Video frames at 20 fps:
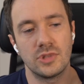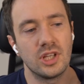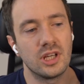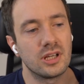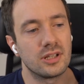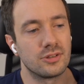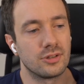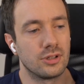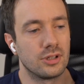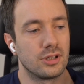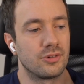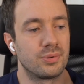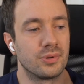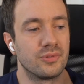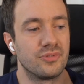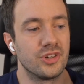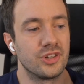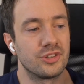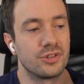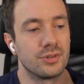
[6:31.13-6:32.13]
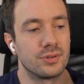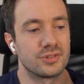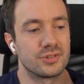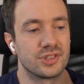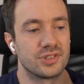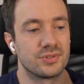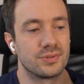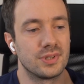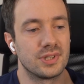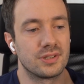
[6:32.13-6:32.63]
Yeah, and a lot of professionals
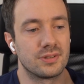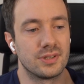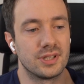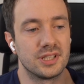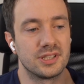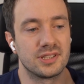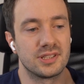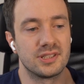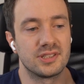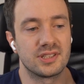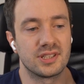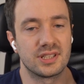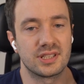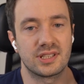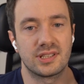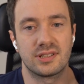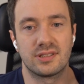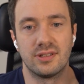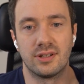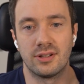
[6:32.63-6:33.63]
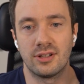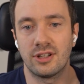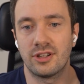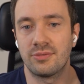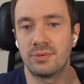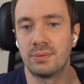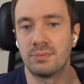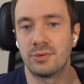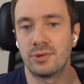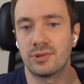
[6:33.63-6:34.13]
as well, right? It's like a lot of
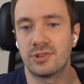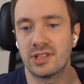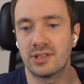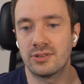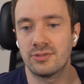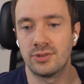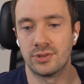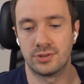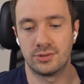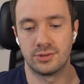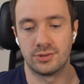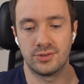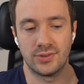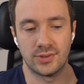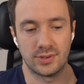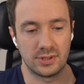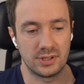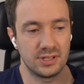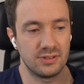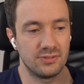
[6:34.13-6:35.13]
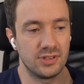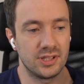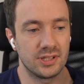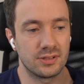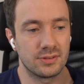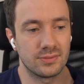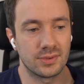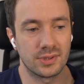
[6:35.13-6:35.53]
people take photos for a living,